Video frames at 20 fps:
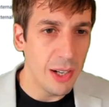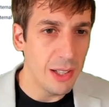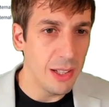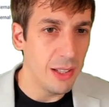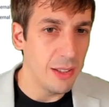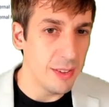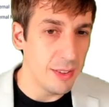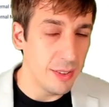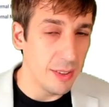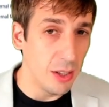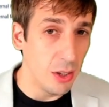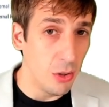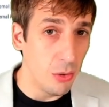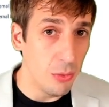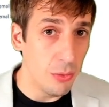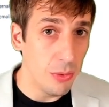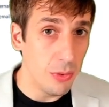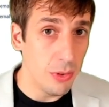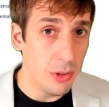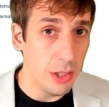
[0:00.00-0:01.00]

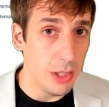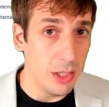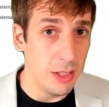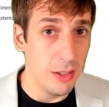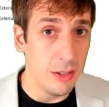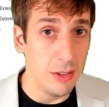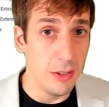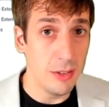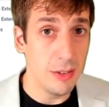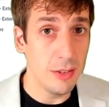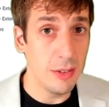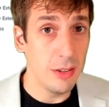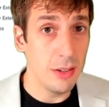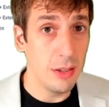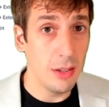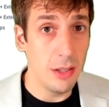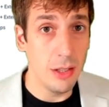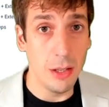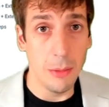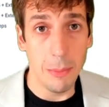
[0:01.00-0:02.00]
itself is
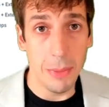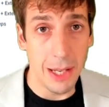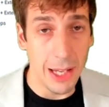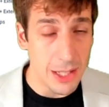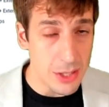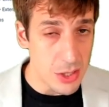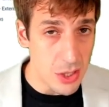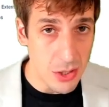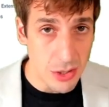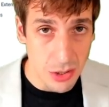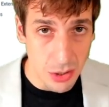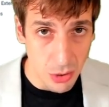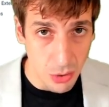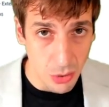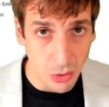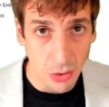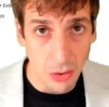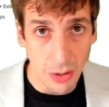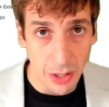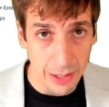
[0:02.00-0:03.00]
an Apache
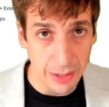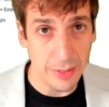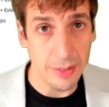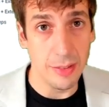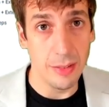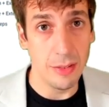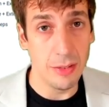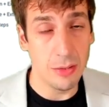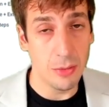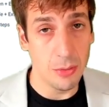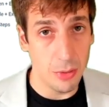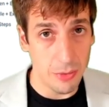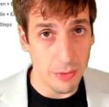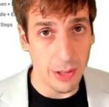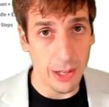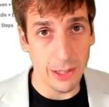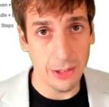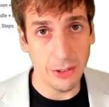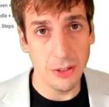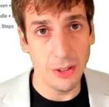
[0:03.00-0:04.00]
2 licensed
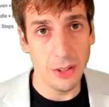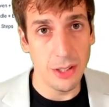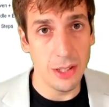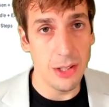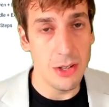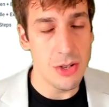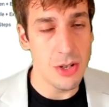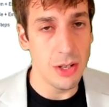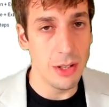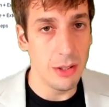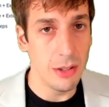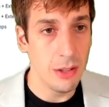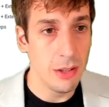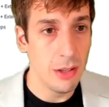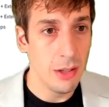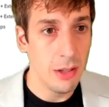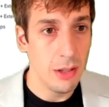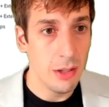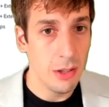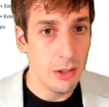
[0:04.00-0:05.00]
refactoring engine.
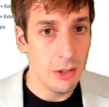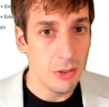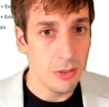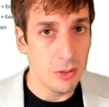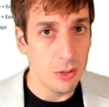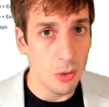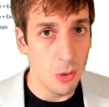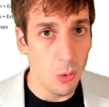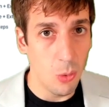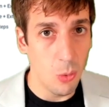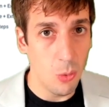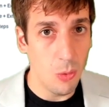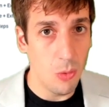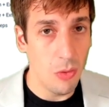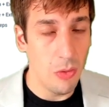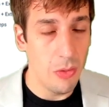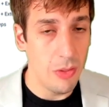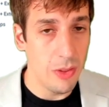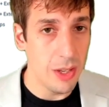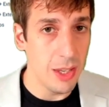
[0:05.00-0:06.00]
So
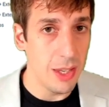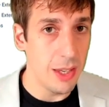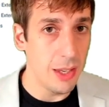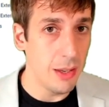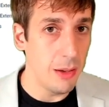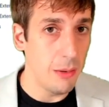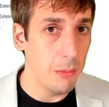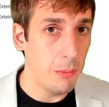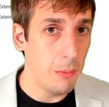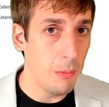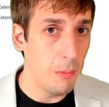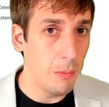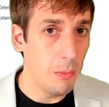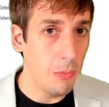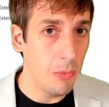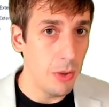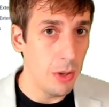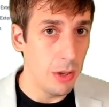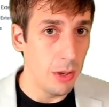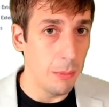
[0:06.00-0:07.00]
the
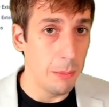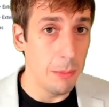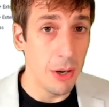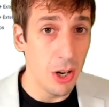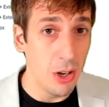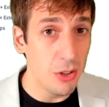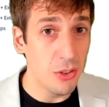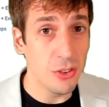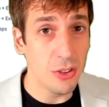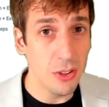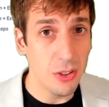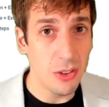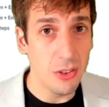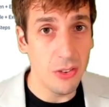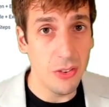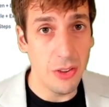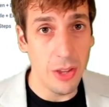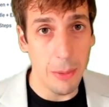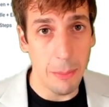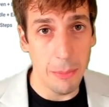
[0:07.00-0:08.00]

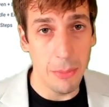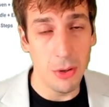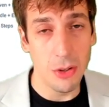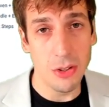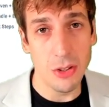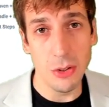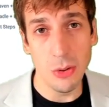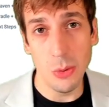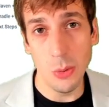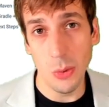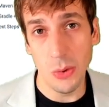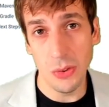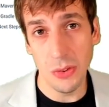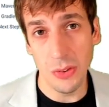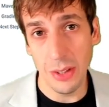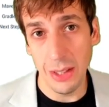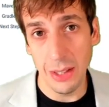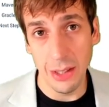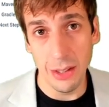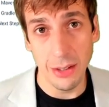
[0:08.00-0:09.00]
parsers that produce
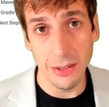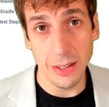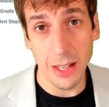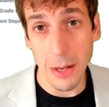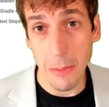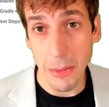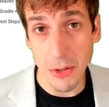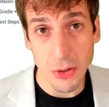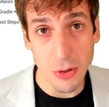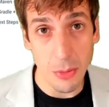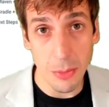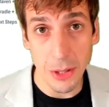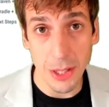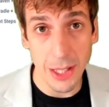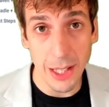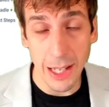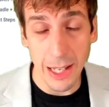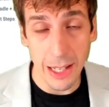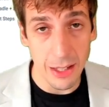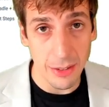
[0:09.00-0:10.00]
type
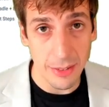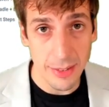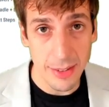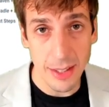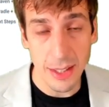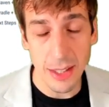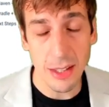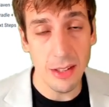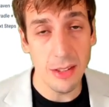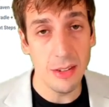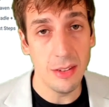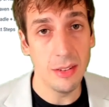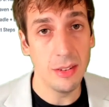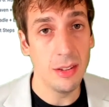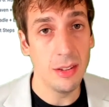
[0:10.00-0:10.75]
attributed ASTs